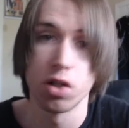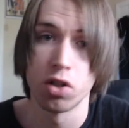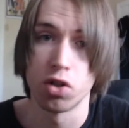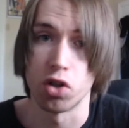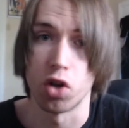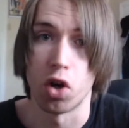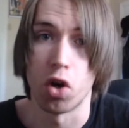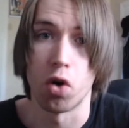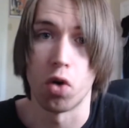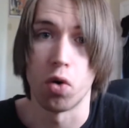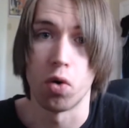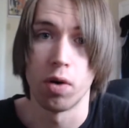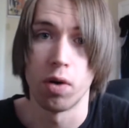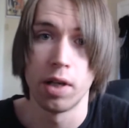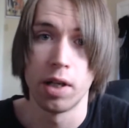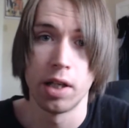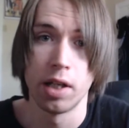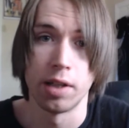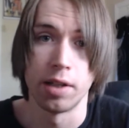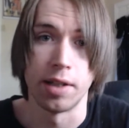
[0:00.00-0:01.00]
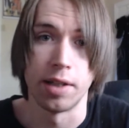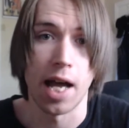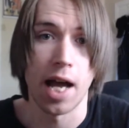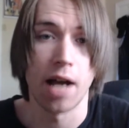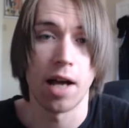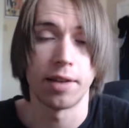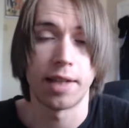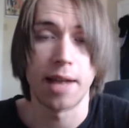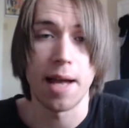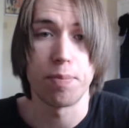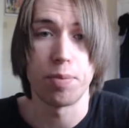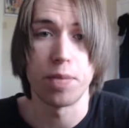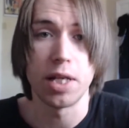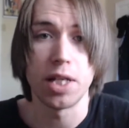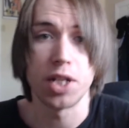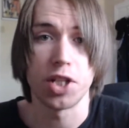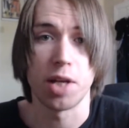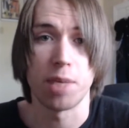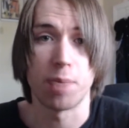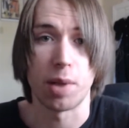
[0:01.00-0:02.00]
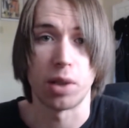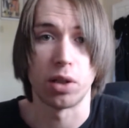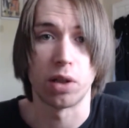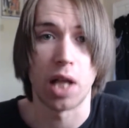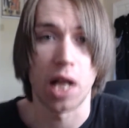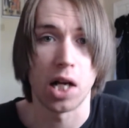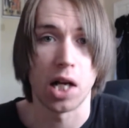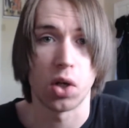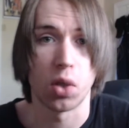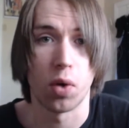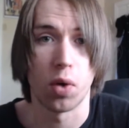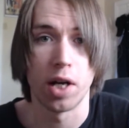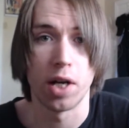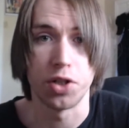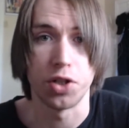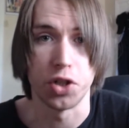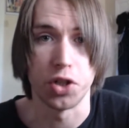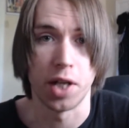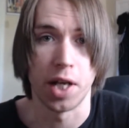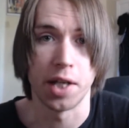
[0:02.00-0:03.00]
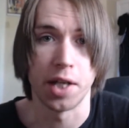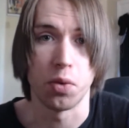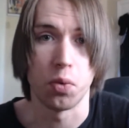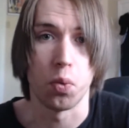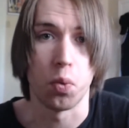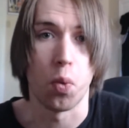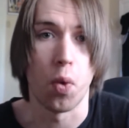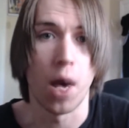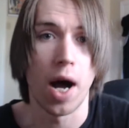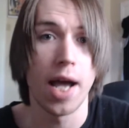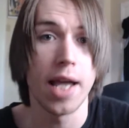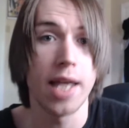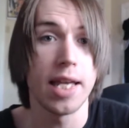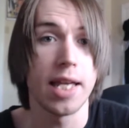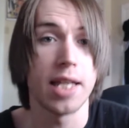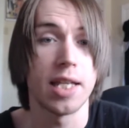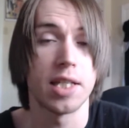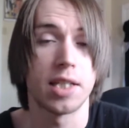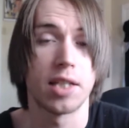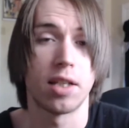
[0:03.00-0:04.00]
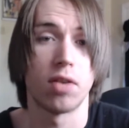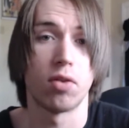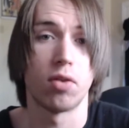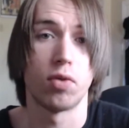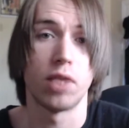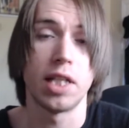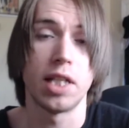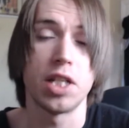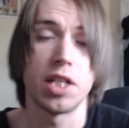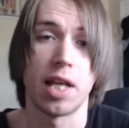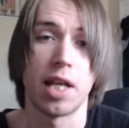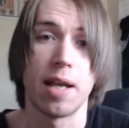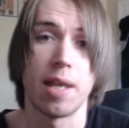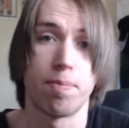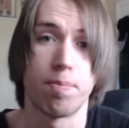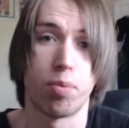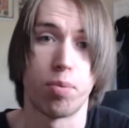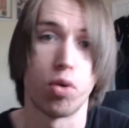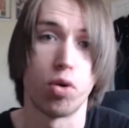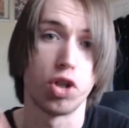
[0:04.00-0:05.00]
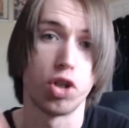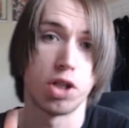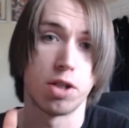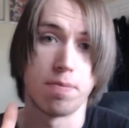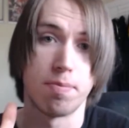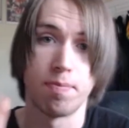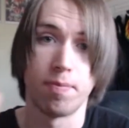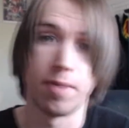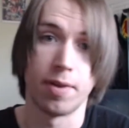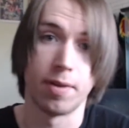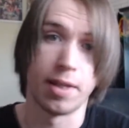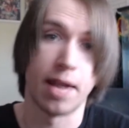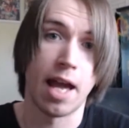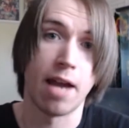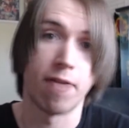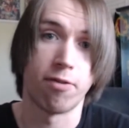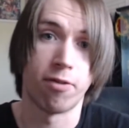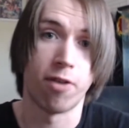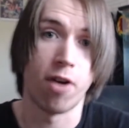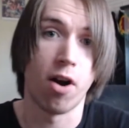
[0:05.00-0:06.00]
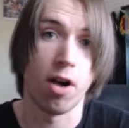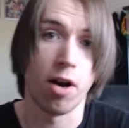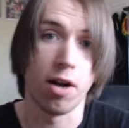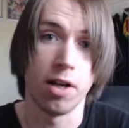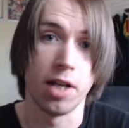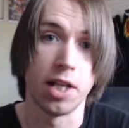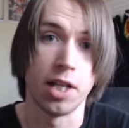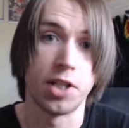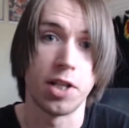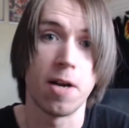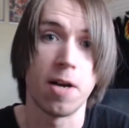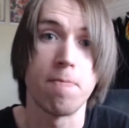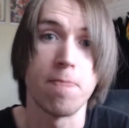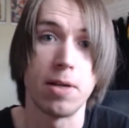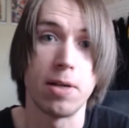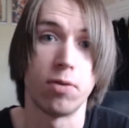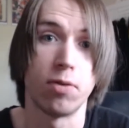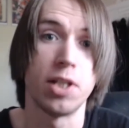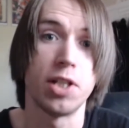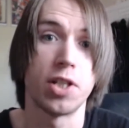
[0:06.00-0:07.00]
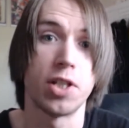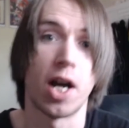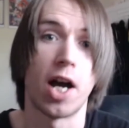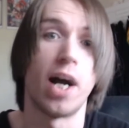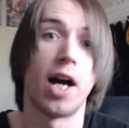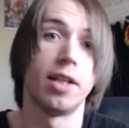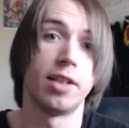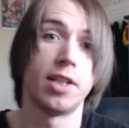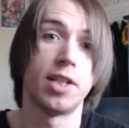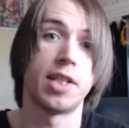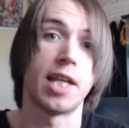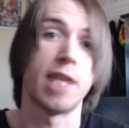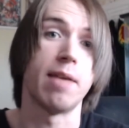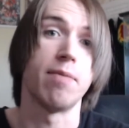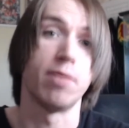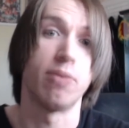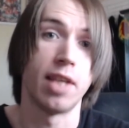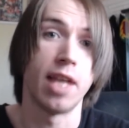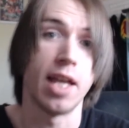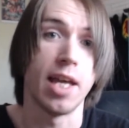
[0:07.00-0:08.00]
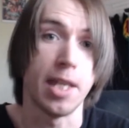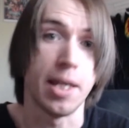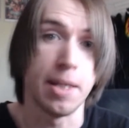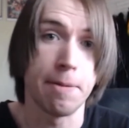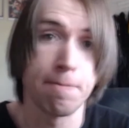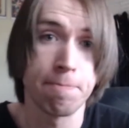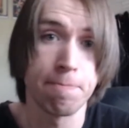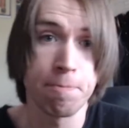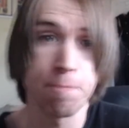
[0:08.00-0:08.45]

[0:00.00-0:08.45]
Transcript: So now that brings up a lot of questions like why is the release date pushed that far instead of being released on the same day.